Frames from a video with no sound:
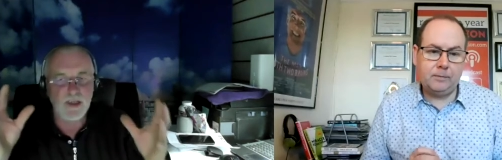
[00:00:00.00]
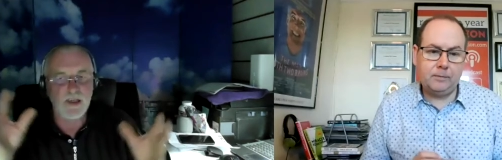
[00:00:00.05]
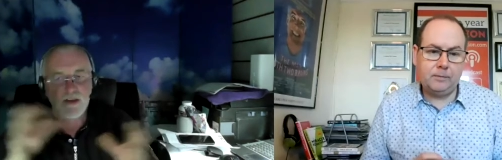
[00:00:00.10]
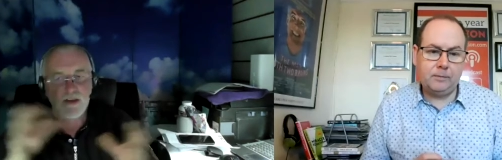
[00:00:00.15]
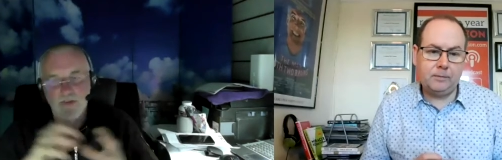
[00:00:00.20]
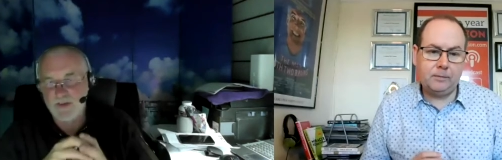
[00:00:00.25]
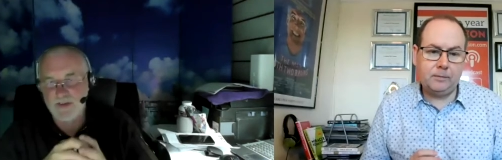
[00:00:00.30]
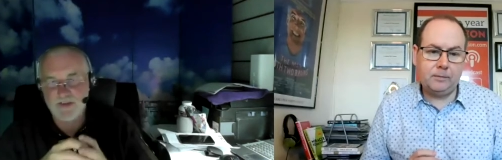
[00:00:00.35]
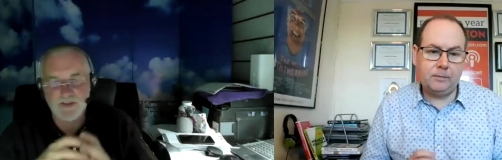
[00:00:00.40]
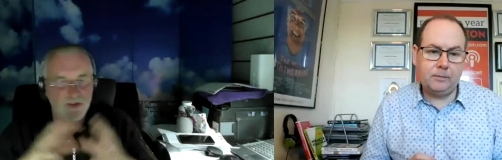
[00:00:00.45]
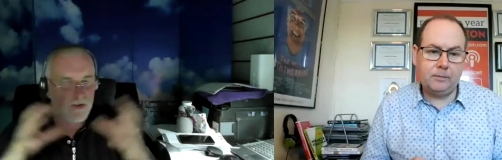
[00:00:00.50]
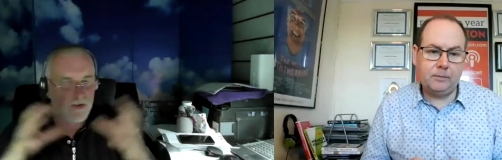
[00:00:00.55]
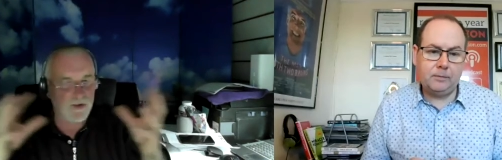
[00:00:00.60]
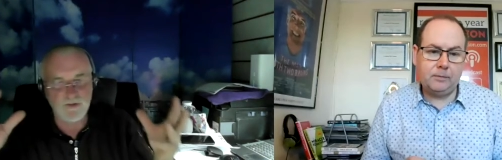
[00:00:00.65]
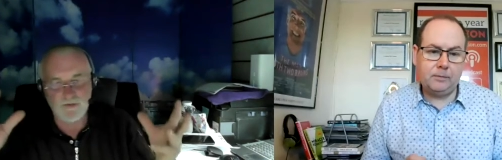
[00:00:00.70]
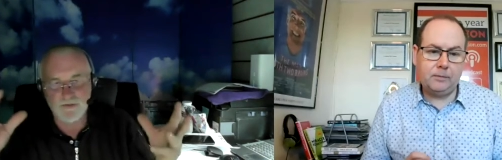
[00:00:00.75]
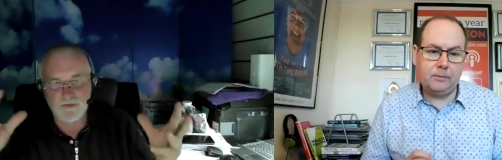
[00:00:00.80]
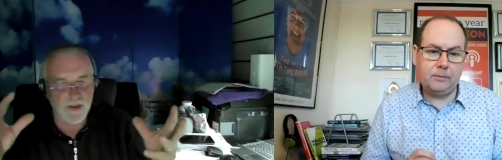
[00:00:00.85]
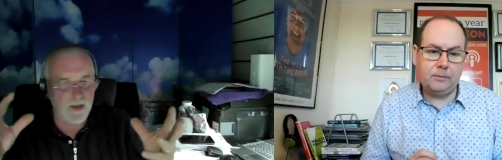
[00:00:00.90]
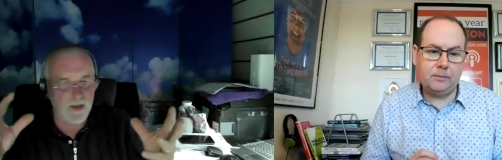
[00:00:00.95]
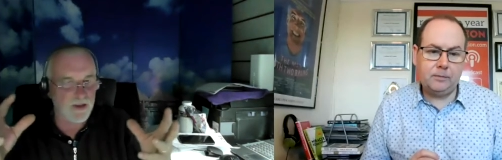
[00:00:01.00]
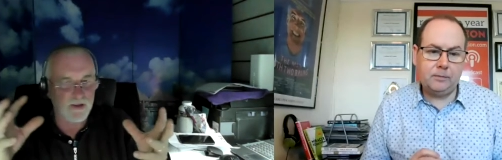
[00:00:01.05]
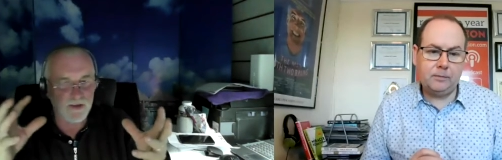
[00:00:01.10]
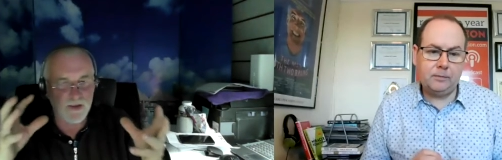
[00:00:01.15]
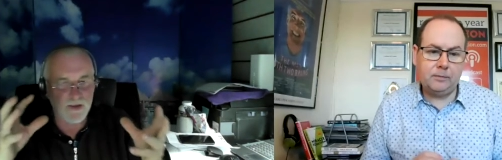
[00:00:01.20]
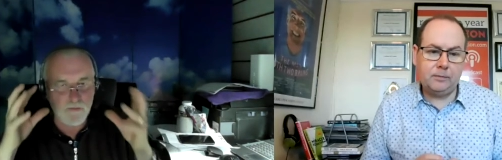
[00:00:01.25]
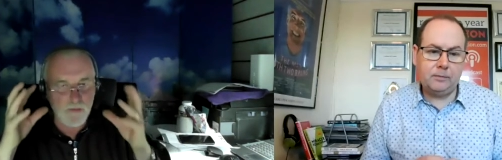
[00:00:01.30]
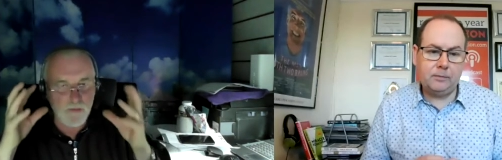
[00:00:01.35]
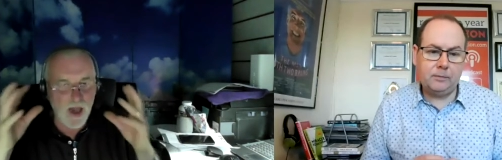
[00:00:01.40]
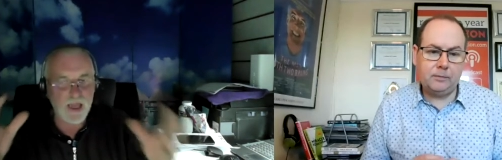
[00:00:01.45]
Speaker 1: the sort of the the
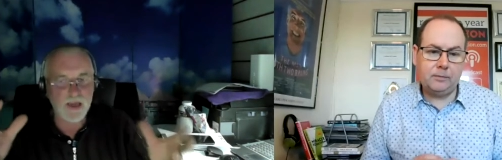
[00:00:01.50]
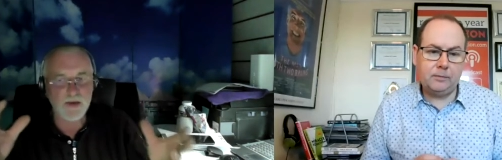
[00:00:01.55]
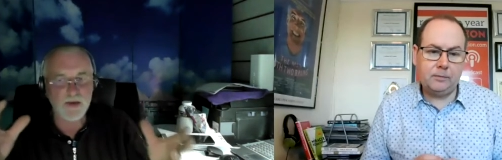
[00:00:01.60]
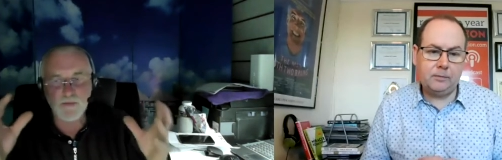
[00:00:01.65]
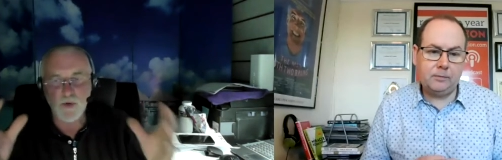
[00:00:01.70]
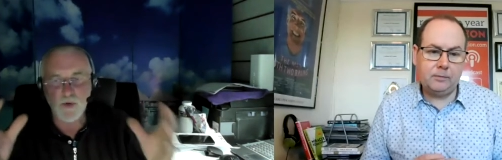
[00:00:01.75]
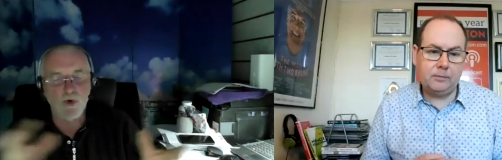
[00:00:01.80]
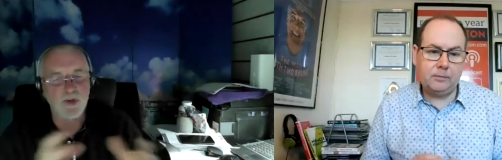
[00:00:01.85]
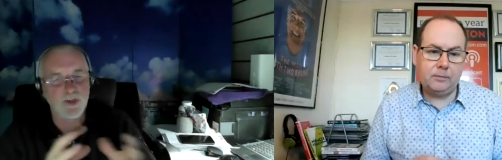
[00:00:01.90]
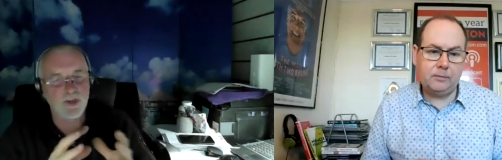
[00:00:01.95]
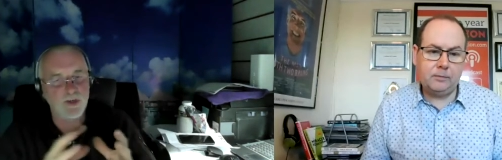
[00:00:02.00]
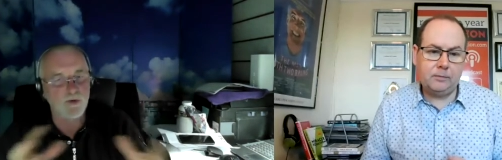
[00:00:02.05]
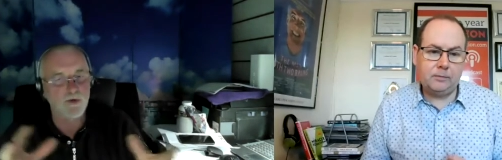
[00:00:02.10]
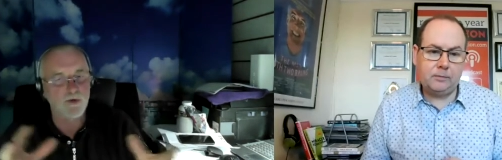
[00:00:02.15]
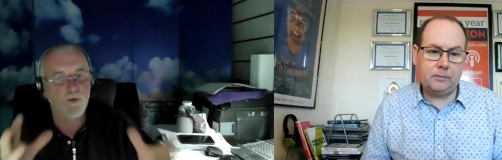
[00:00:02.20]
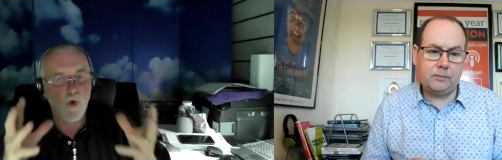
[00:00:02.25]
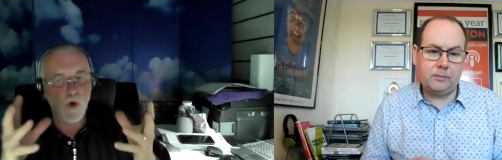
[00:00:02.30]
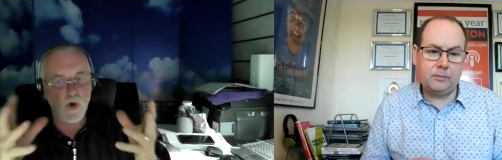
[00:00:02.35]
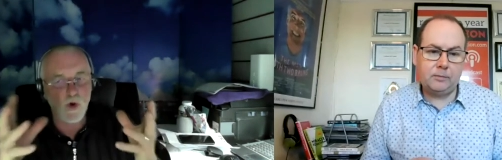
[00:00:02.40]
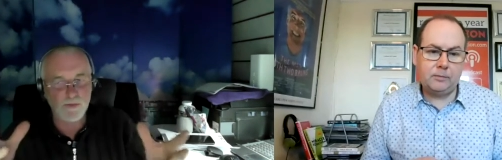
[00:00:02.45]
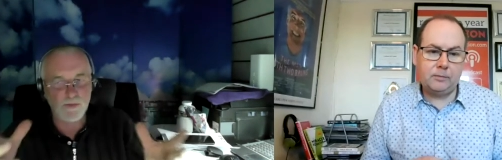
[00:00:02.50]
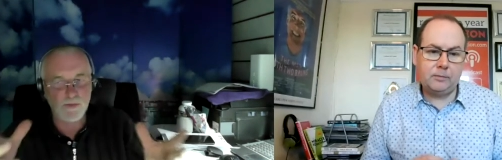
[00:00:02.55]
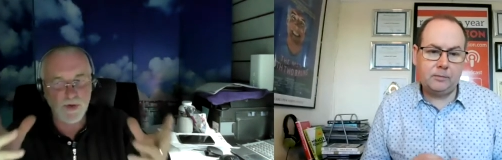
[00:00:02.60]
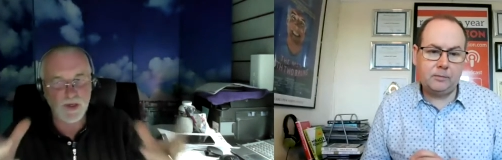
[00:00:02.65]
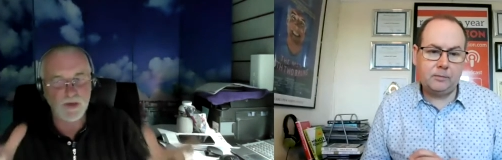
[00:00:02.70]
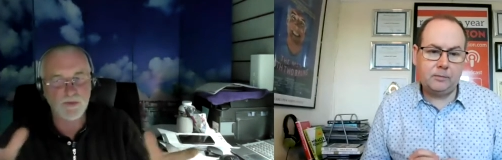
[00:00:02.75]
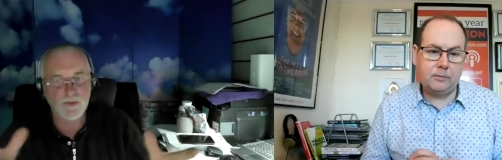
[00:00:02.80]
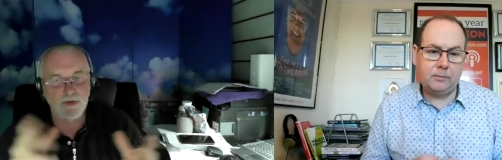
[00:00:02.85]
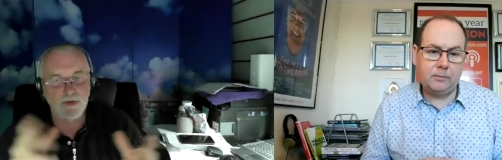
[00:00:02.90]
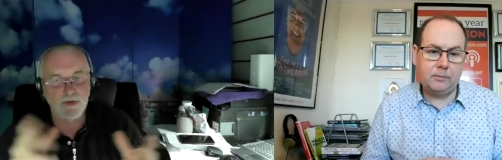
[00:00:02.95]
main point you would want
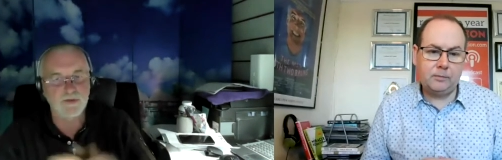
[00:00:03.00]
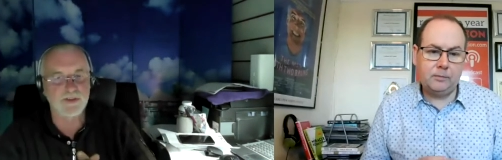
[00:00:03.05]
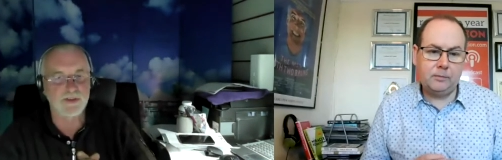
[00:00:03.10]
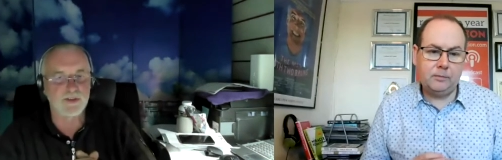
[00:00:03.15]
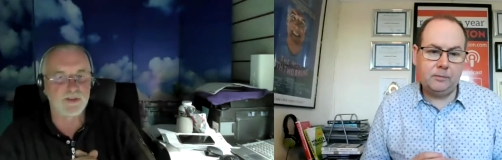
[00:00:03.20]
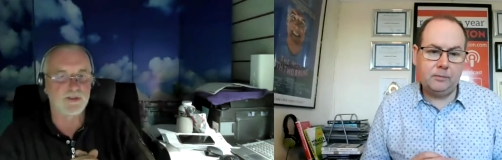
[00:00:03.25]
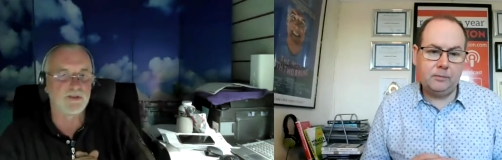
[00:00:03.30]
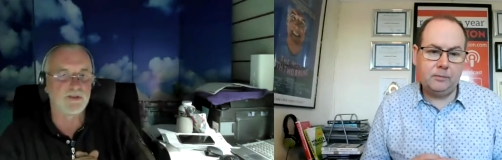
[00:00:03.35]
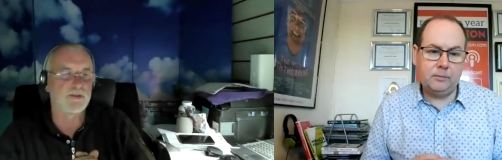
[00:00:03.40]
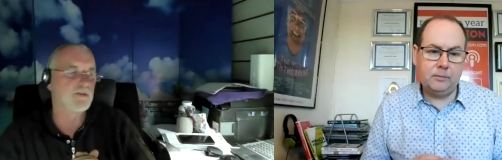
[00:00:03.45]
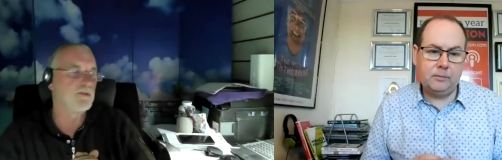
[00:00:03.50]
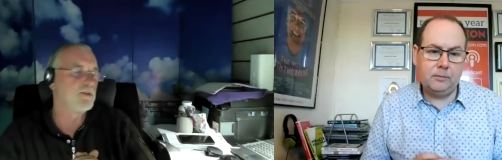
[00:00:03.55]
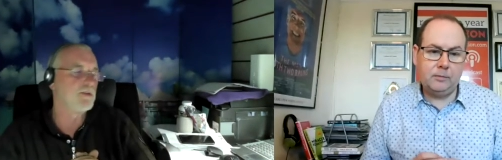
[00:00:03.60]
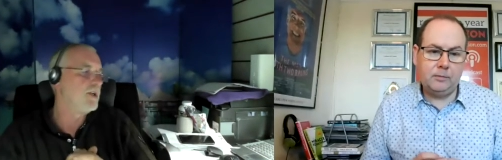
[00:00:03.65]
people to